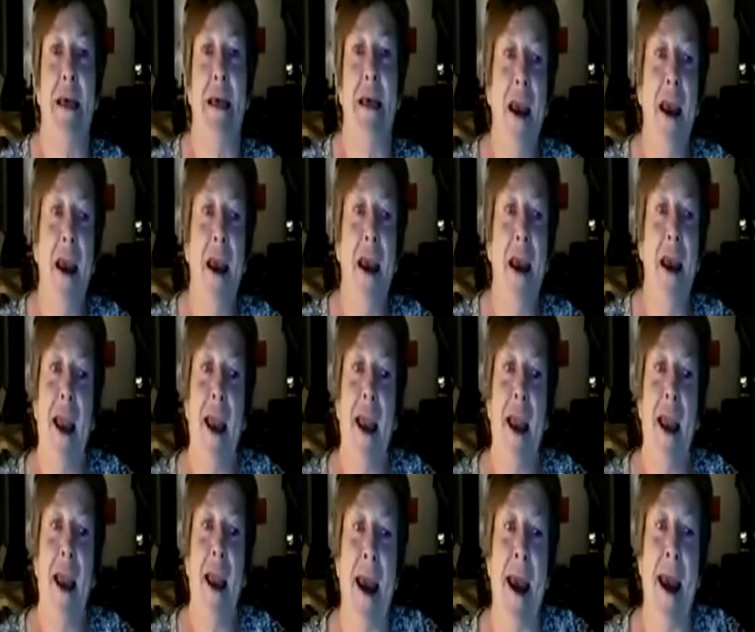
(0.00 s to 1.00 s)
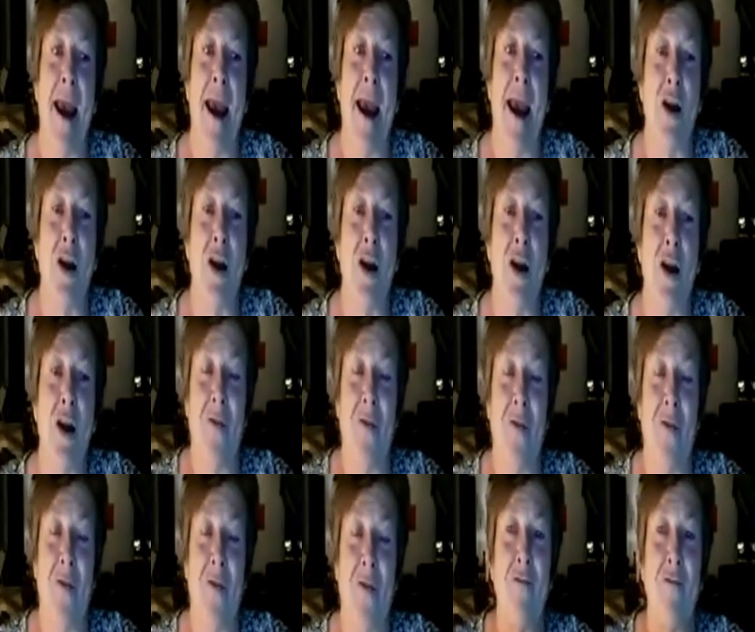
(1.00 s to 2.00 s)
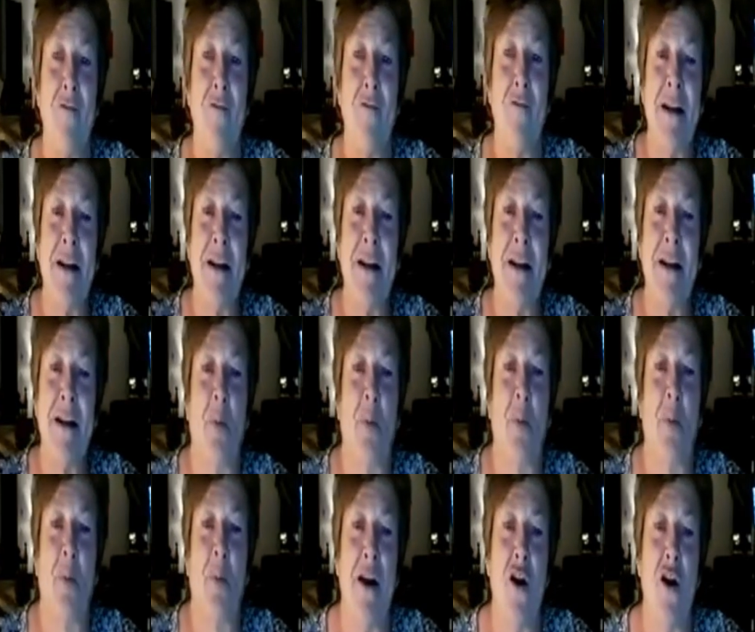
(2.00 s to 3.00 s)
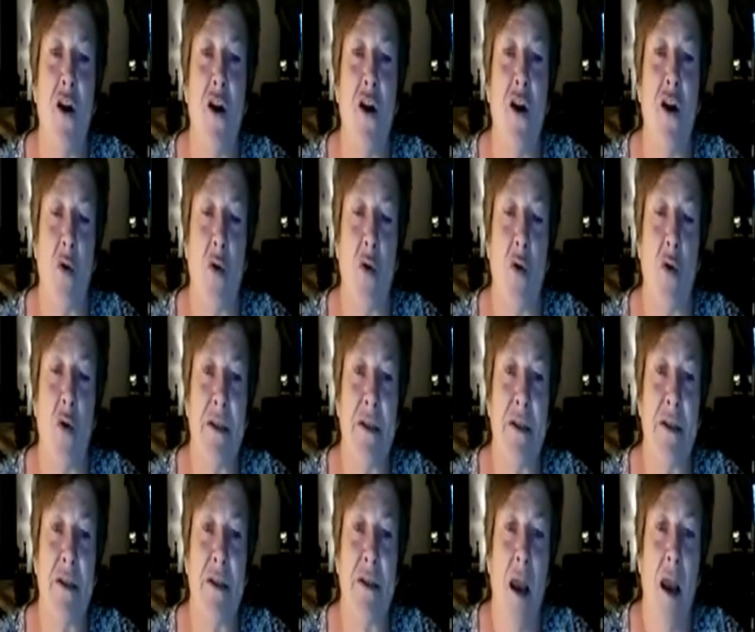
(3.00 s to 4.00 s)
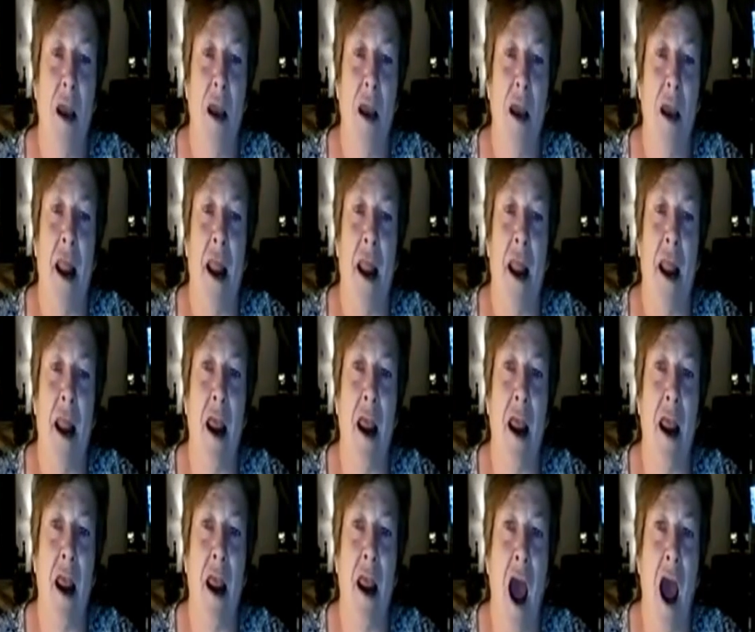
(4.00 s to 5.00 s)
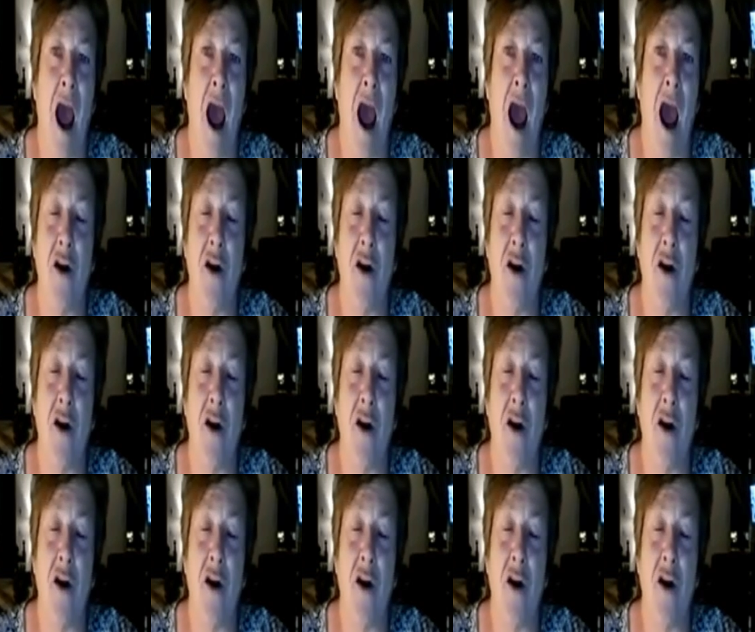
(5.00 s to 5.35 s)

and the government has played on those. And I don't